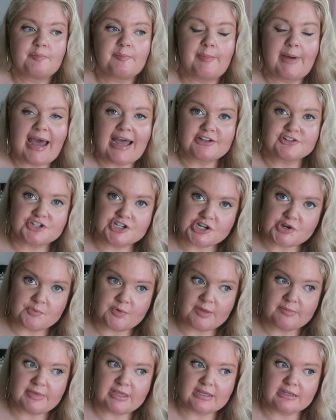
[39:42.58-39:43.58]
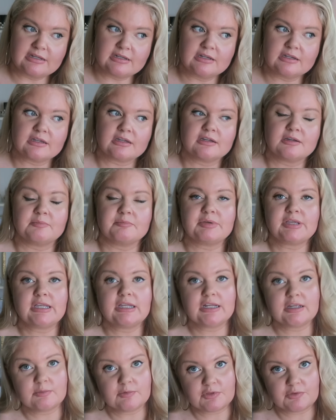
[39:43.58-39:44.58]
bashing women,
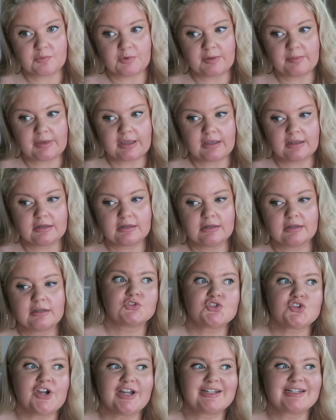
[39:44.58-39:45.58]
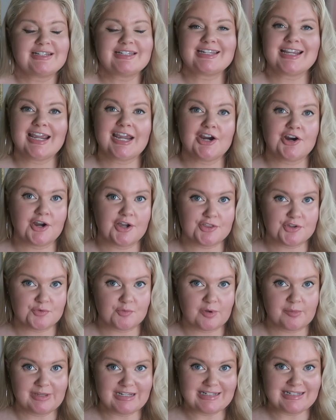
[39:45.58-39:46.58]
competing with women, trying to tear other
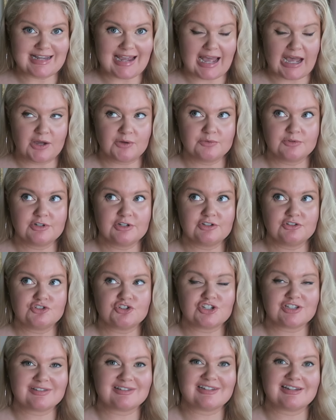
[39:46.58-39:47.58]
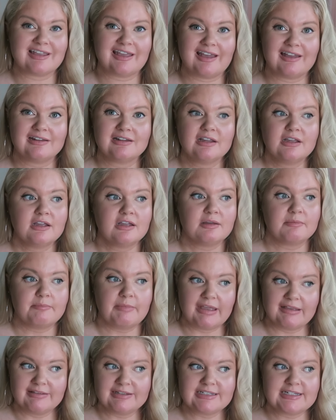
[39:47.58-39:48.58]
women down just to get
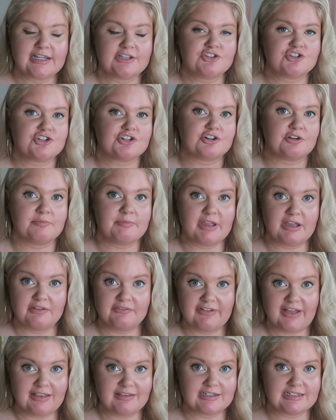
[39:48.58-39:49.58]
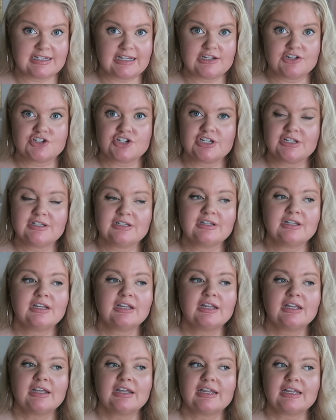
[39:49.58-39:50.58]
male attention or male validation
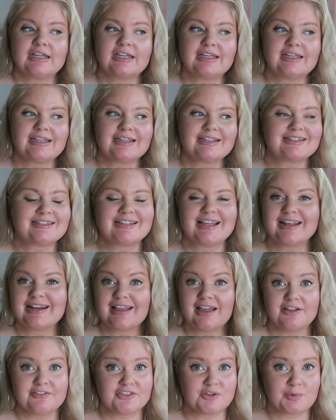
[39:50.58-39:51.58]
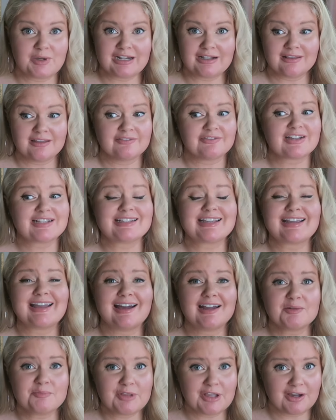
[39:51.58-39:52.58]
is not a healthy way to live, because I
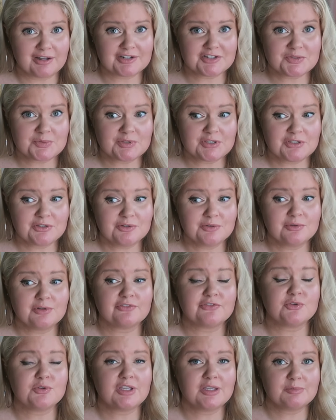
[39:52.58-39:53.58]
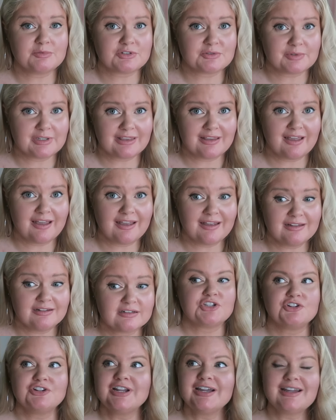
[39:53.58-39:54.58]
gotta be honest with you, if you keep doing that,
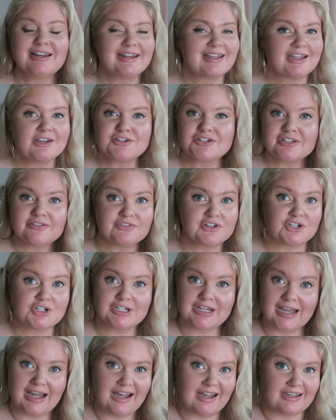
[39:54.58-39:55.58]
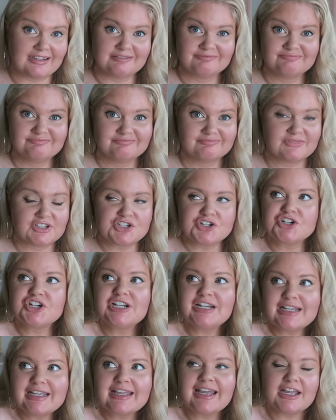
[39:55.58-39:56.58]
you're not gonna get yourself a good guy. You're
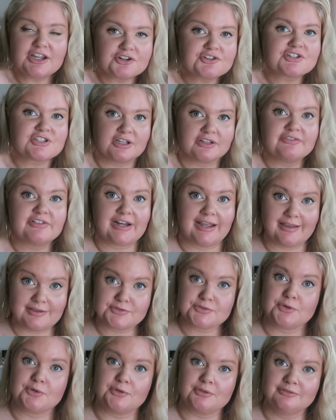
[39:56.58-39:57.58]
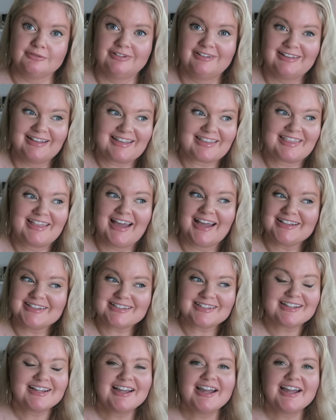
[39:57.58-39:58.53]
gonna get yourself an asshole. Like, that's